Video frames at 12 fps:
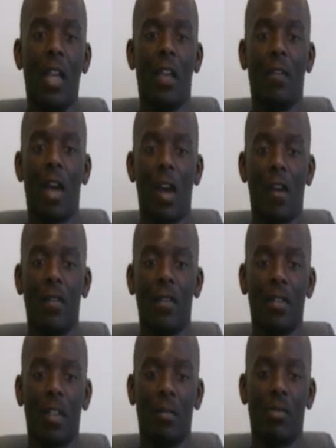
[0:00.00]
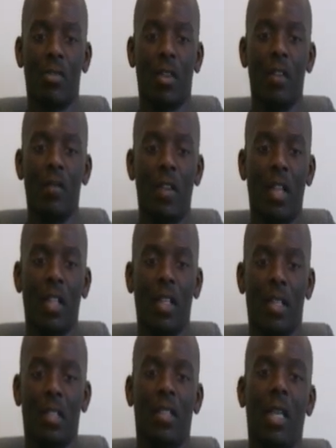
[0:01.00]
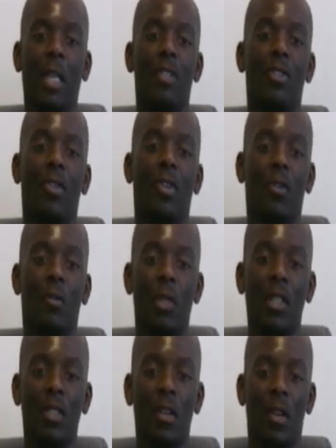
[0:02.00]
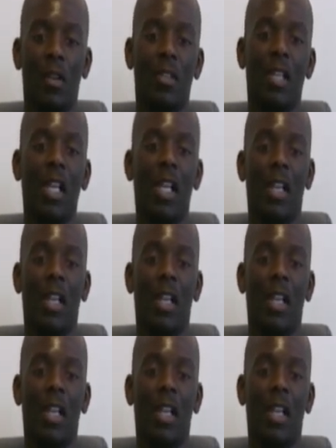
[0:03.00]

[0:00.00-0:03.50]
If, however, the assumptions are invalid, it is likely to increase costs